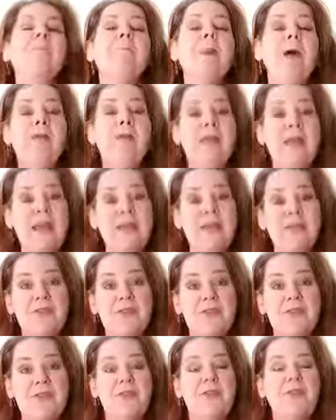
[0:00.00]
but they
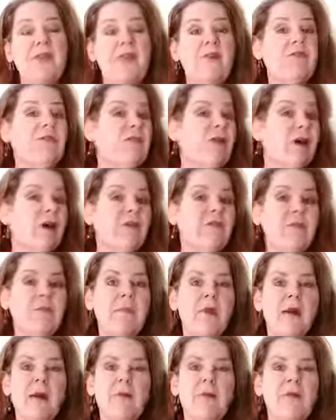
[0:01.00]
do. They scarf them
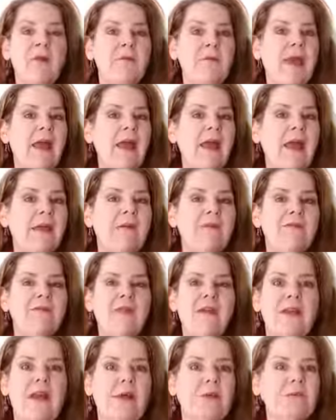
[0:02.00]
up. You may have,
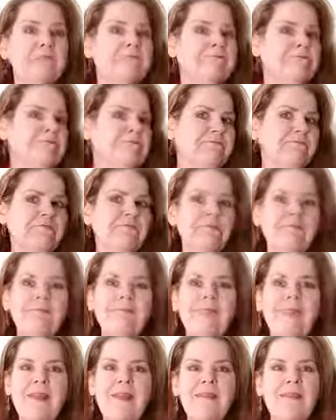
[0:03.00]

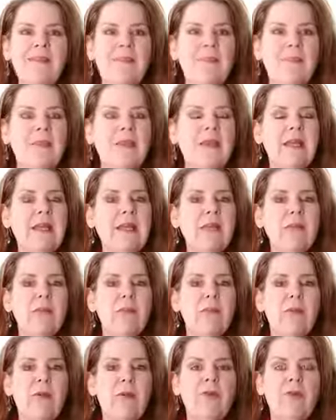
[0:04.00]
just been eating
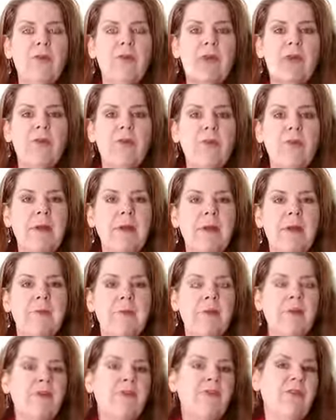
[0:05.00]
your roast beef or peanut
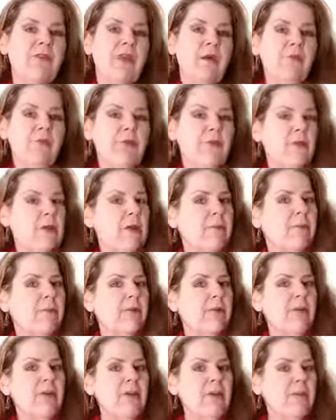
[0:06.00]
butter sandwich when you
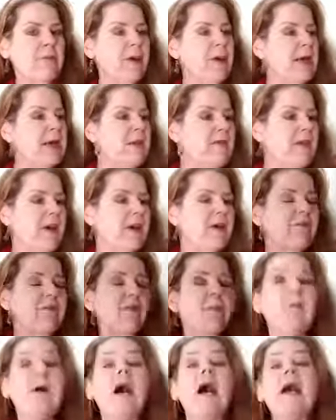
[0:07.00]
pull those pennies out of
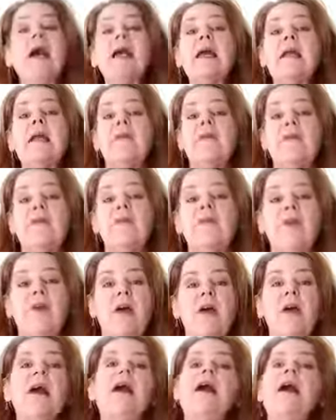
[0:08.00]
your pocket and there's
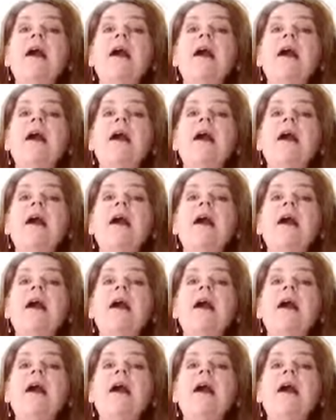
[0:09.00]
a